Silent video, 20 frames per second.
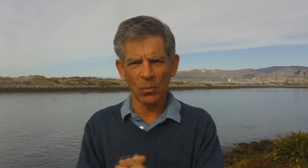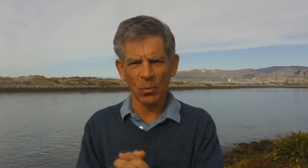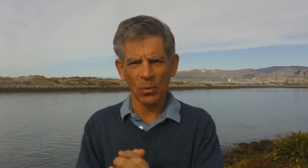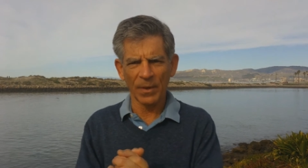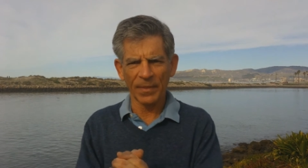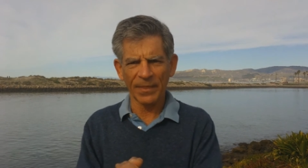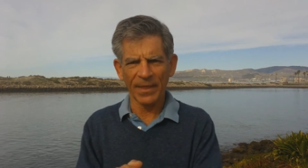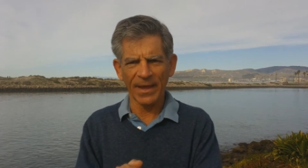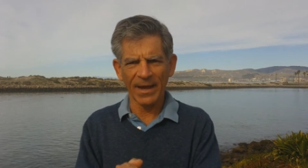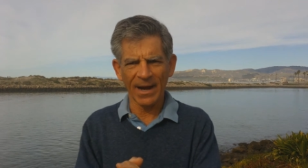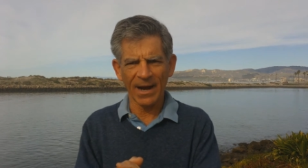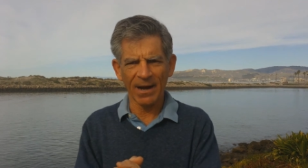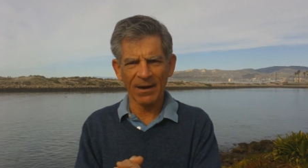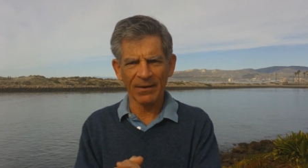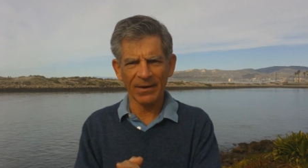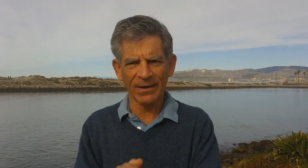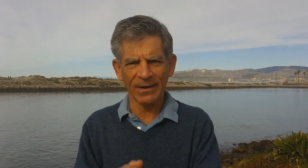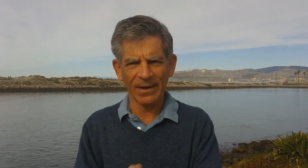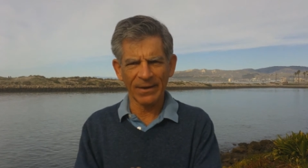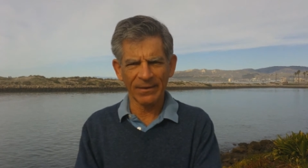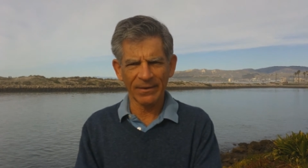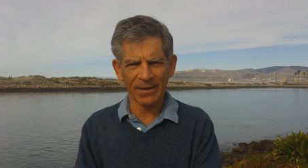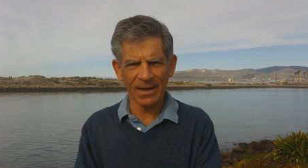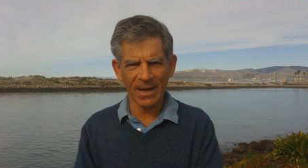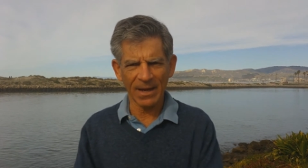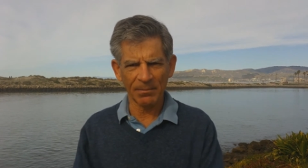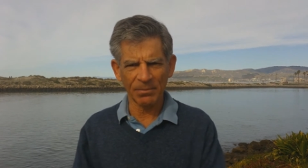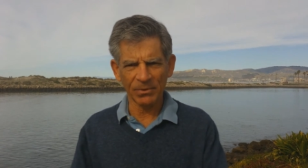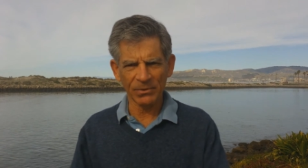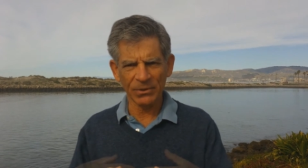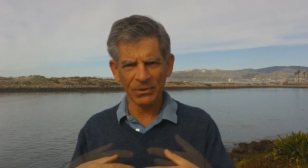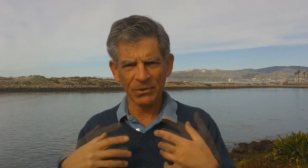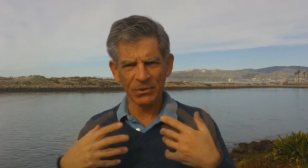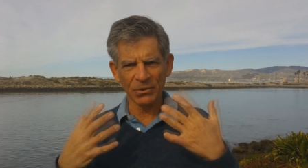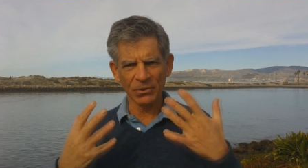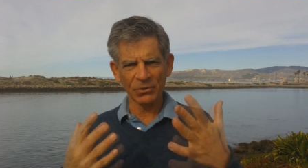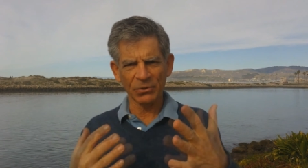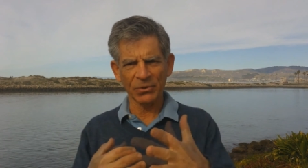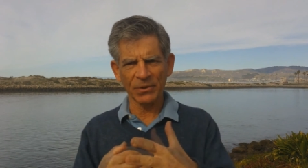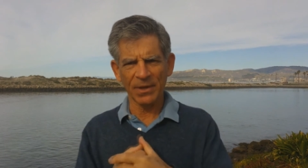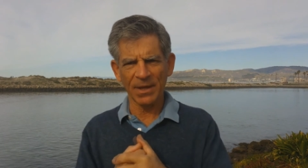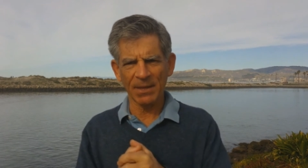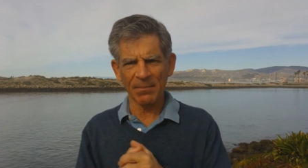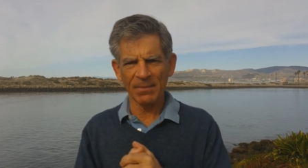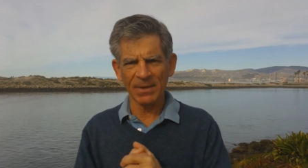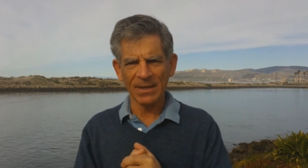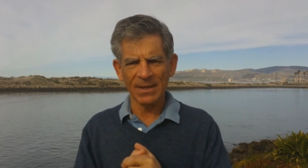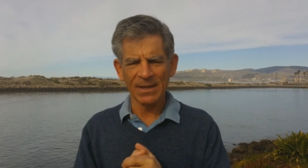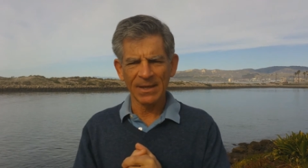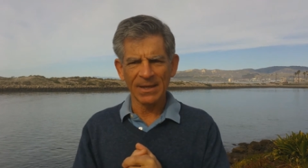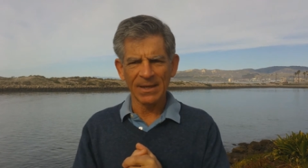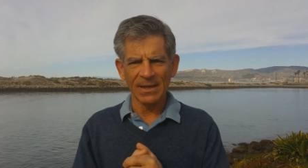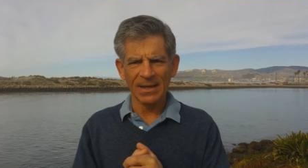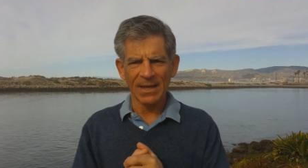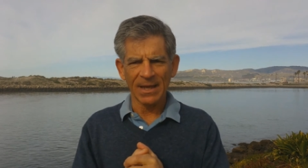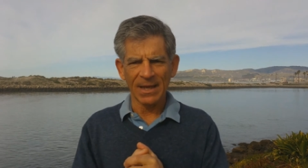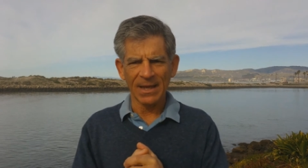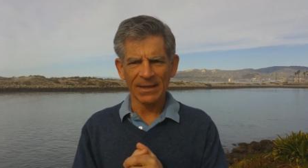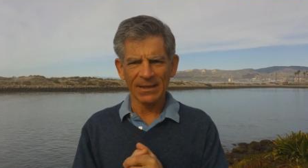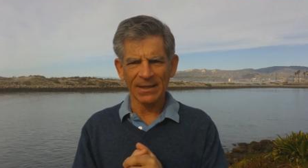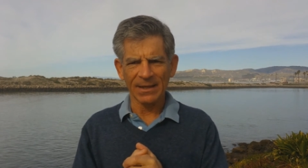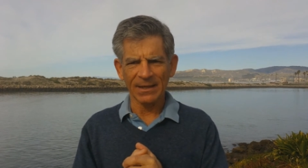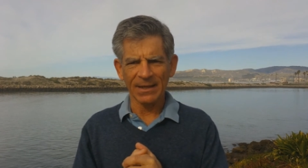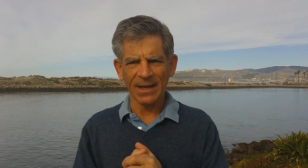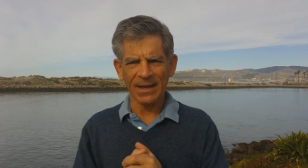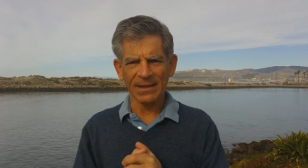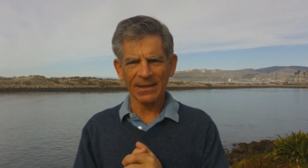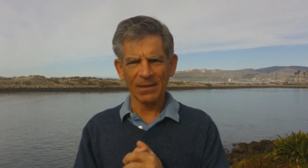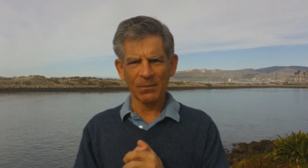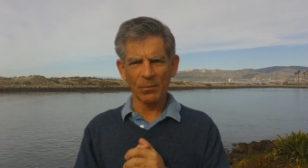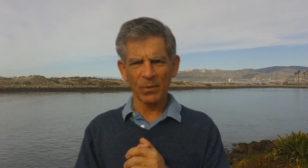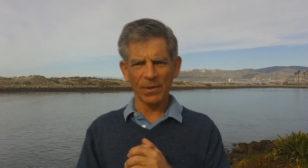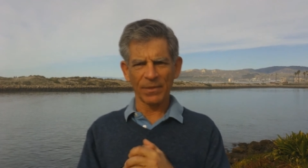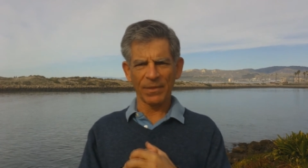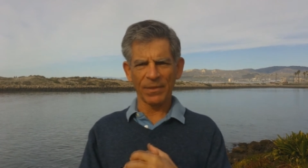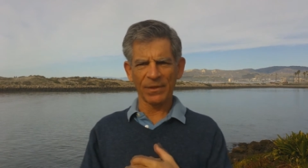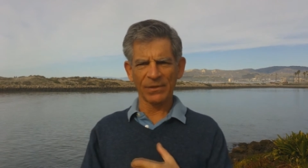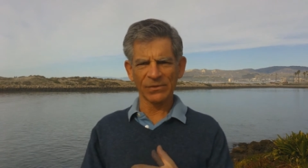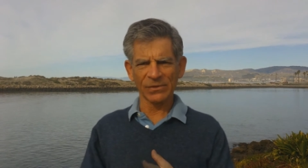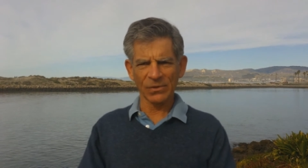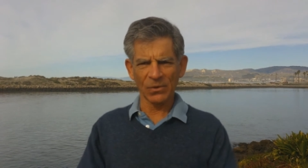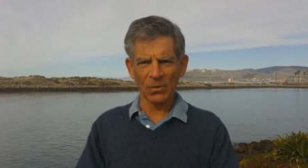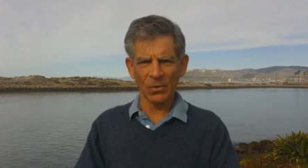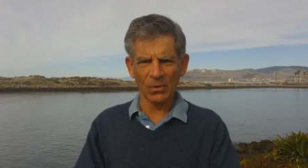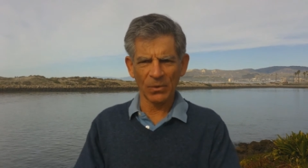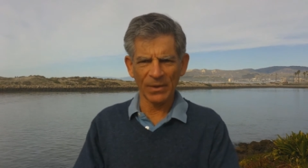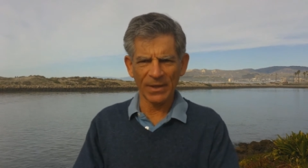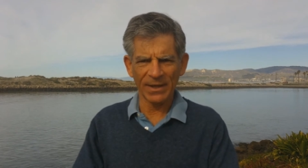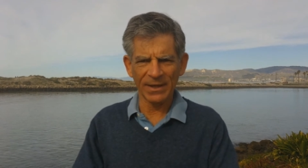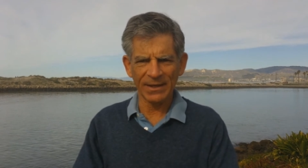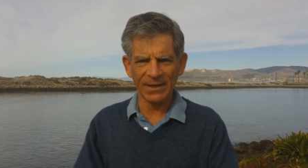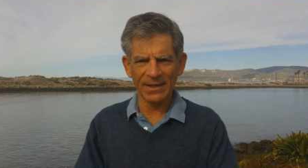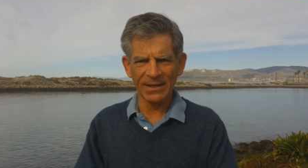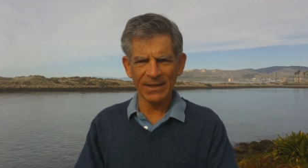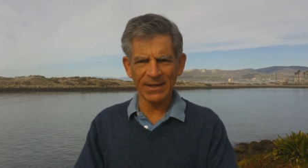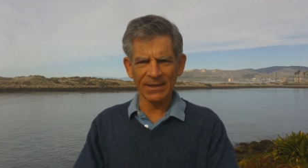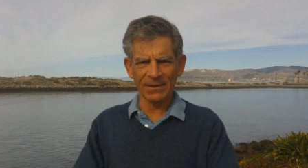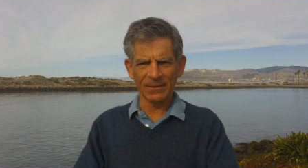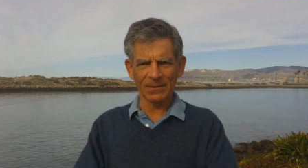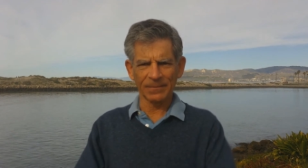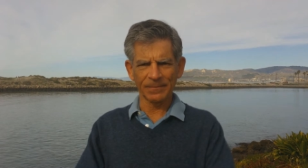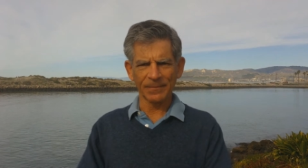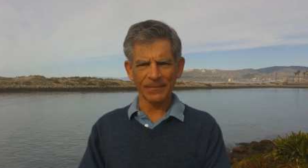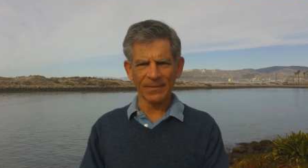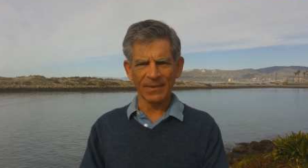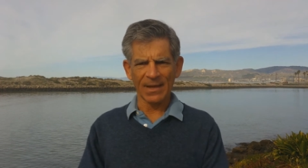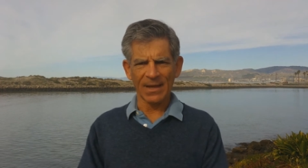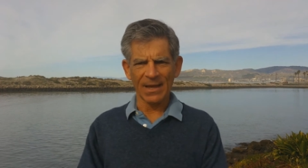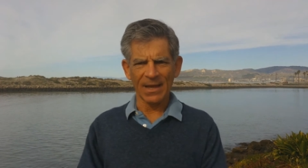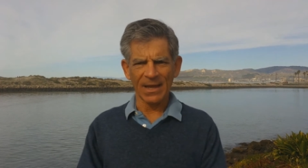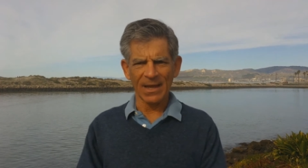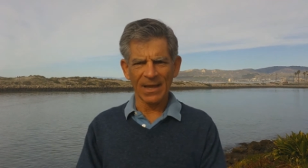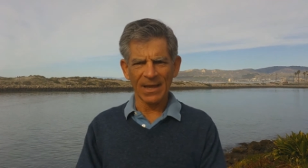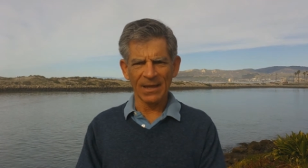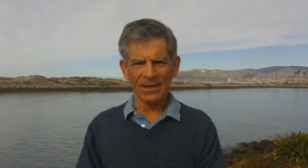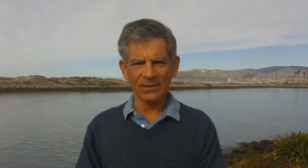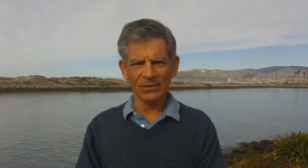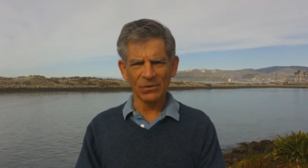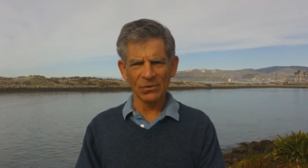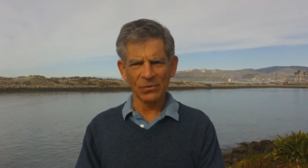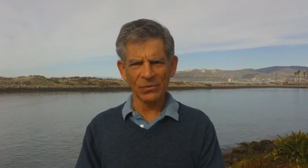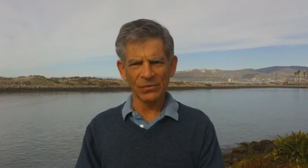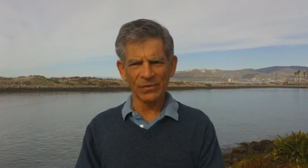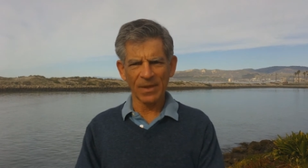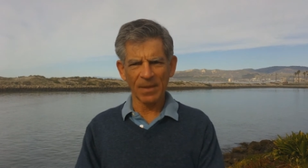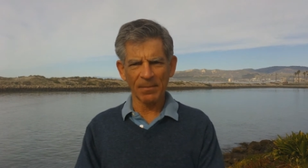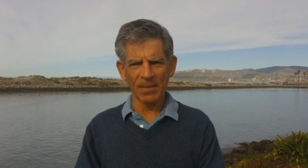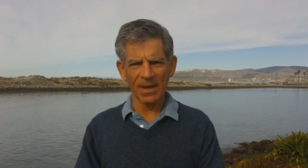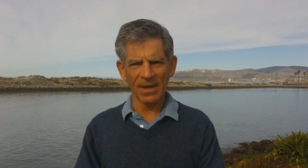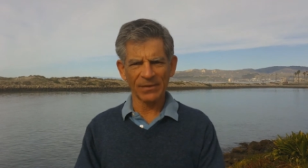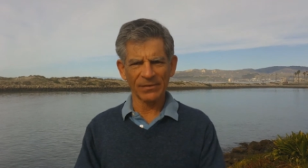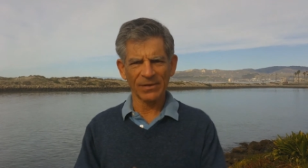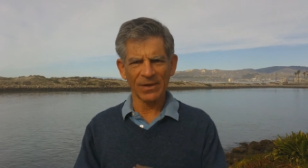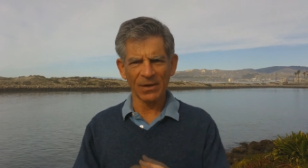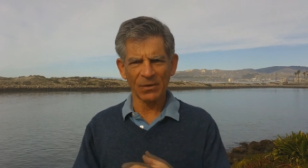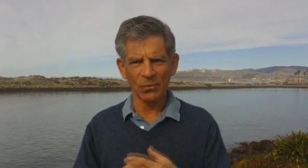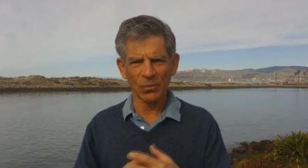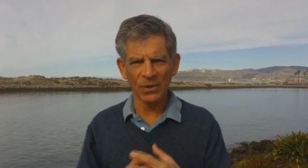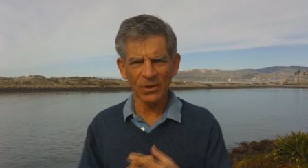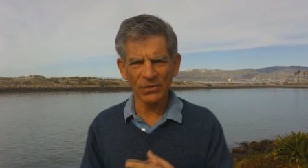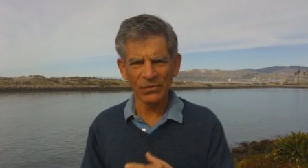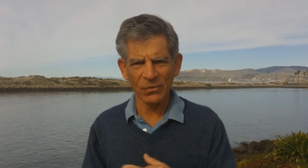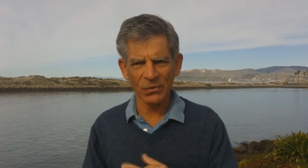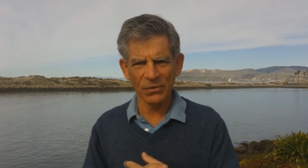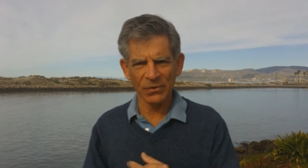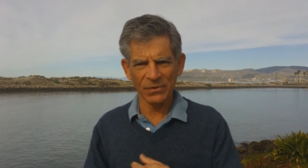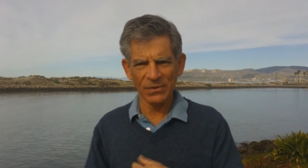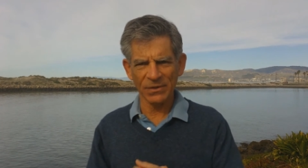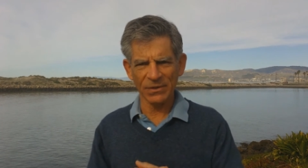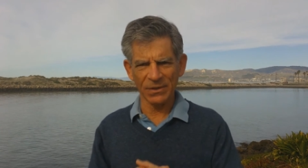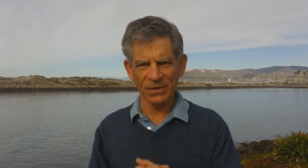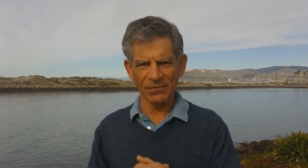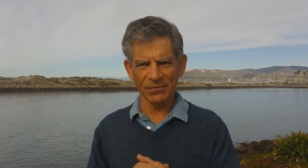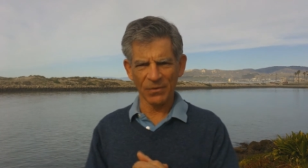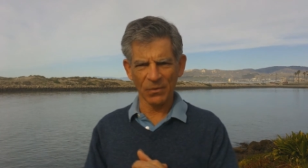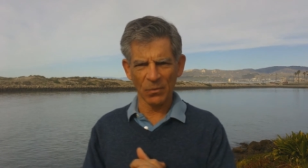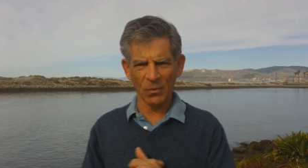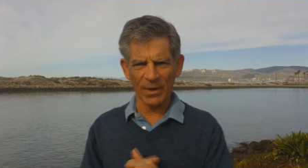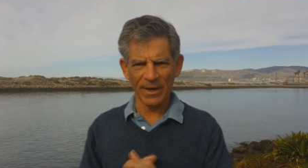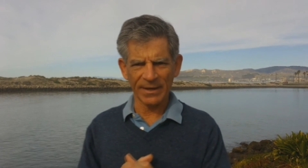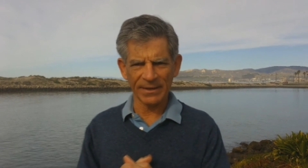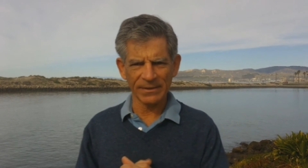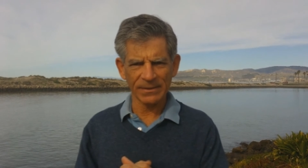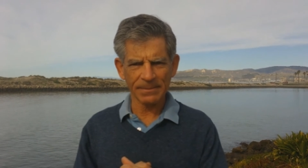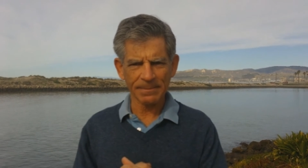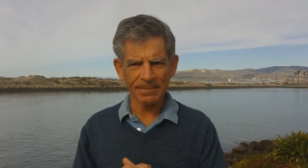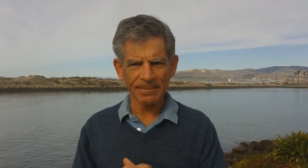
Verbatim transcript: what they are and are able to nurture them and connect them with the soul and heal and use them as a resource in different ways.